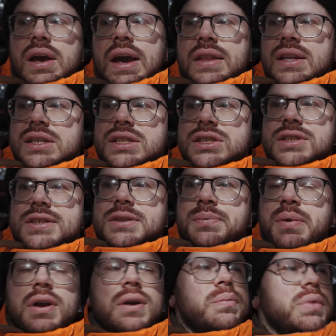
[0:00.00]
And this is just
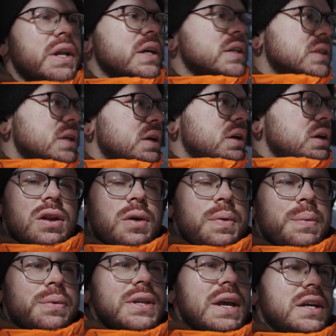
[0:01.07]
pure bliss. You know,
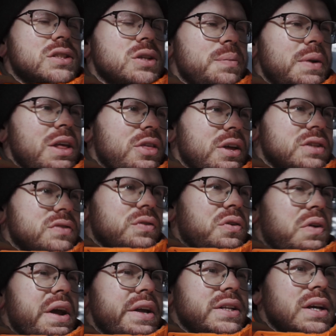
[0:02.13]
people take so many things for
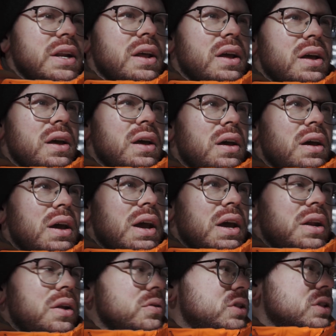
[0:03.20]
granted
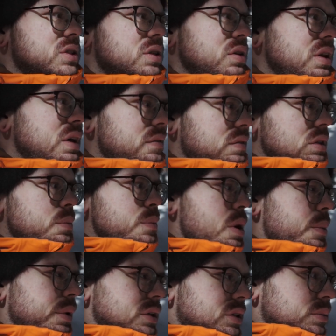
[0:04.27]
and don't just live in the
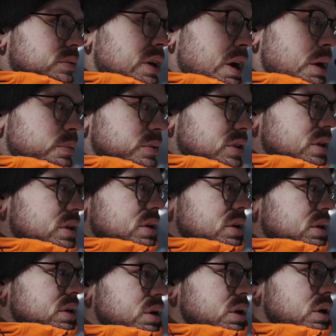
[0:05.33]
moment sometimes.
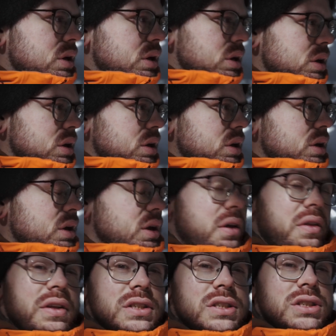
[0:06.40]

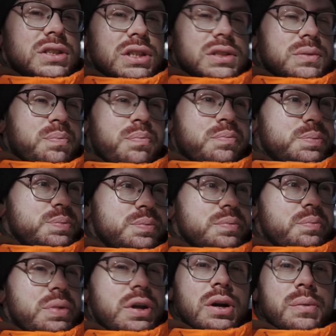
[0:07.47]
This is just
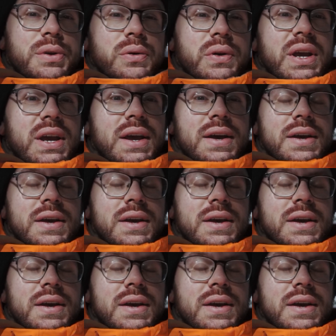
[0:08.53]
pure beauty.